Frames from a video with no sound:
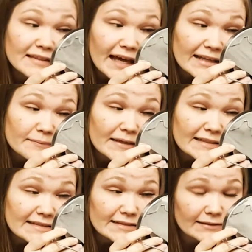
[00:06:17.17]
that
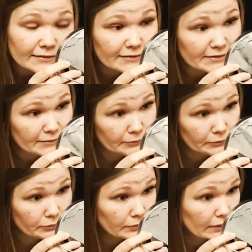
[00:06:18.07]
makes it look
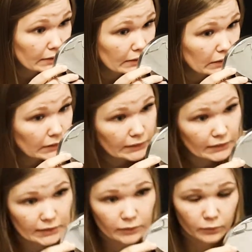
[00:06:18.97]
really